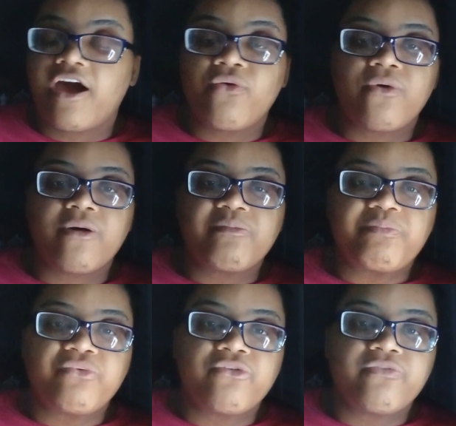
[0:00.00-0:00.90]
I won't
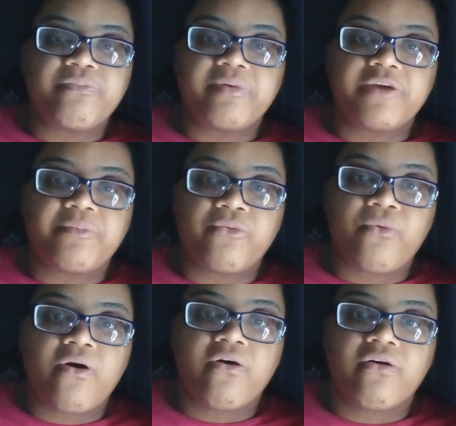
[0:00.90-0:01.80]
prove people
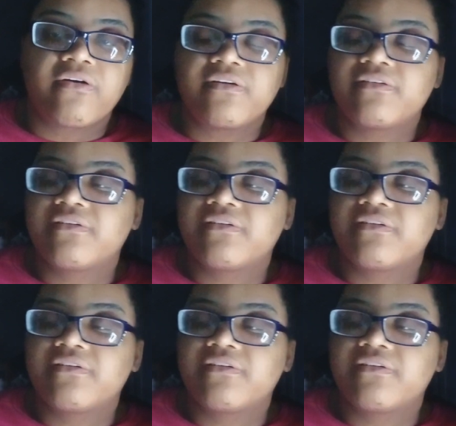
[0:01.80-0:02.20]
wrong.